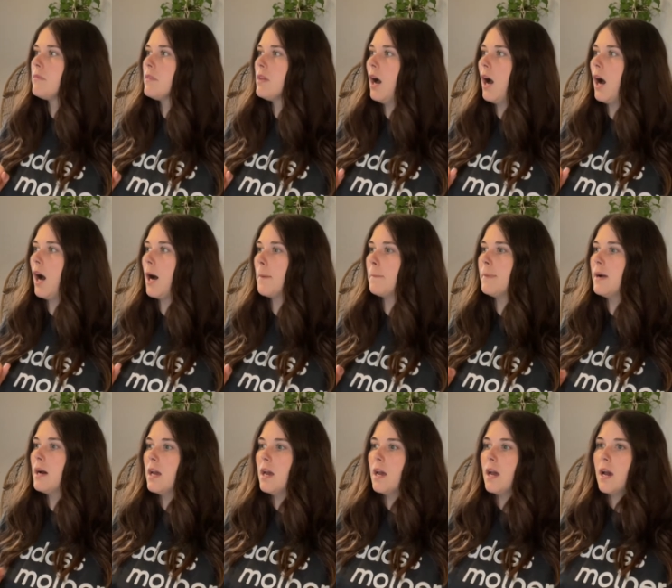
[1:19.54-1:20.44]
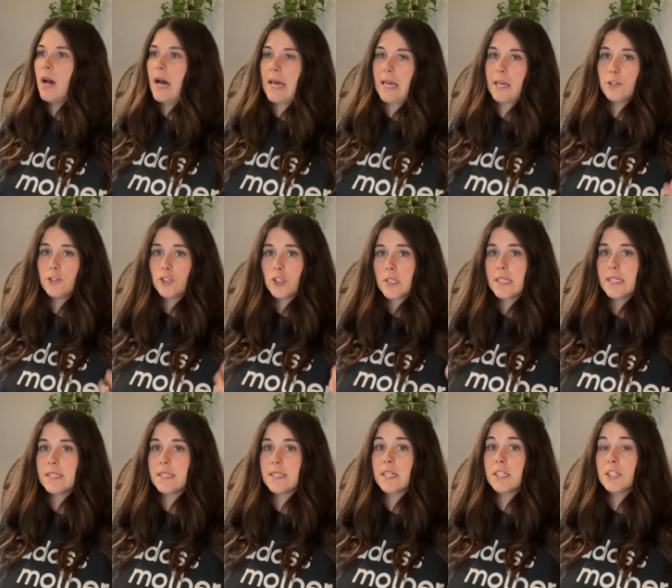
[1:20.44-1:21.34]
I usually
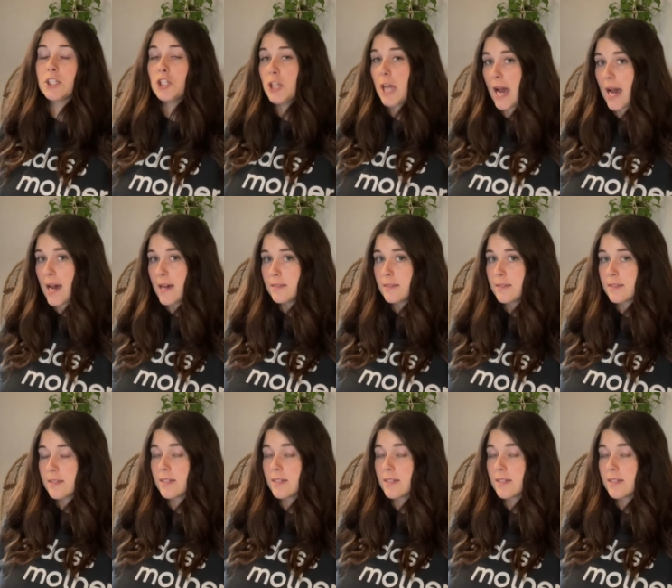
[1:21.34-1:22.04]
suggest,